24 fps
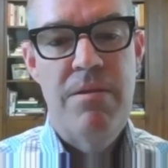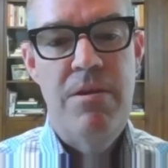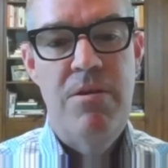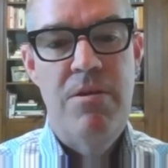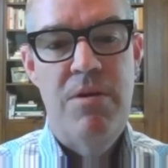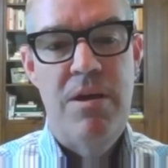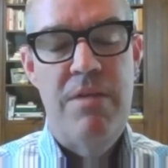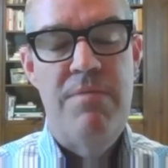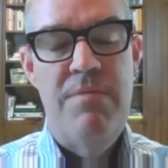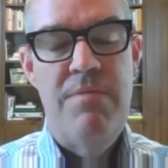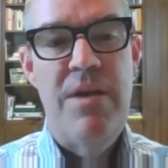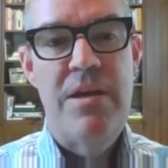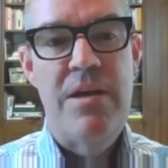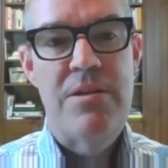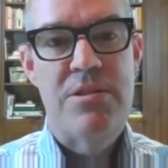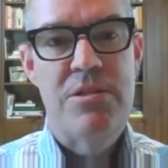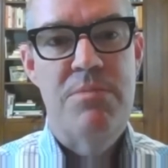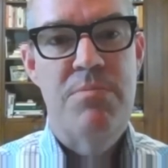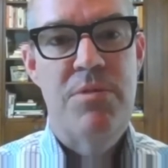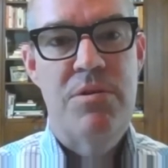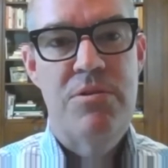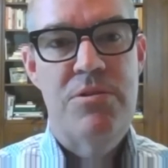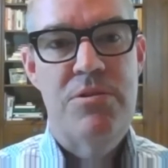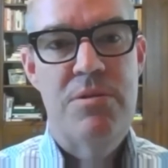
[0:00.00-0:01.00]
advance
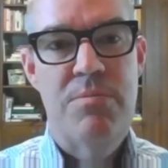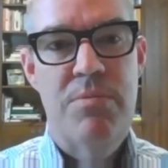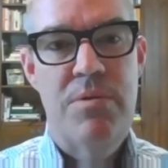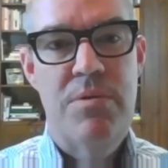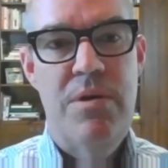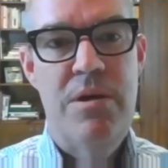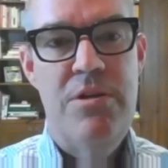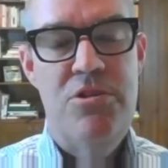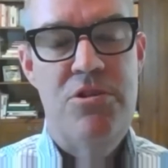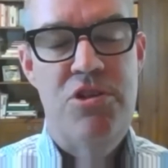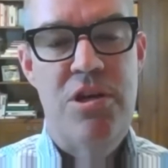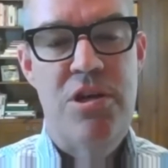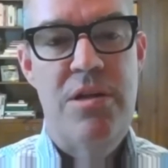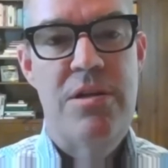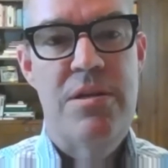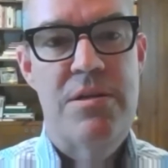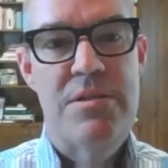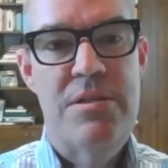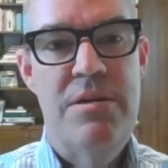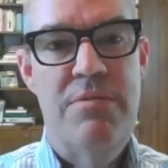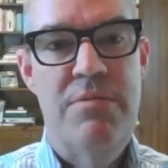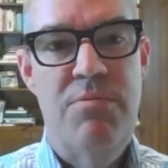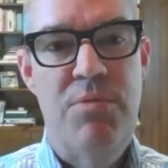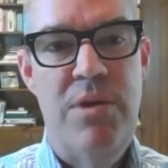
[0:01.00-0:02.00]
some
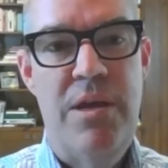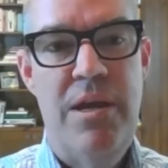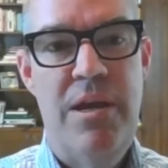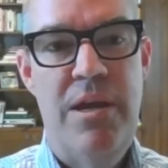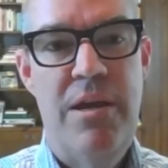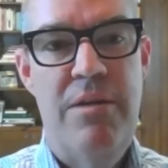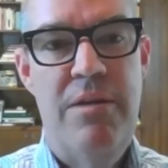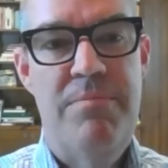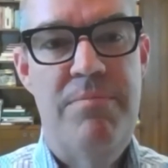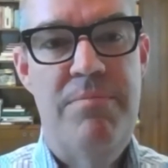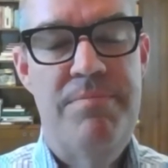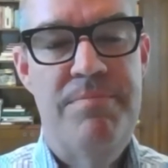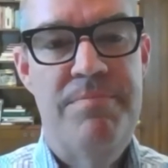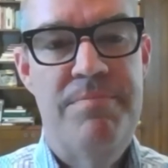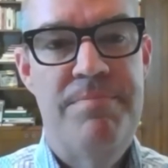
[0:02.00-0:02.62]
agendas if we can.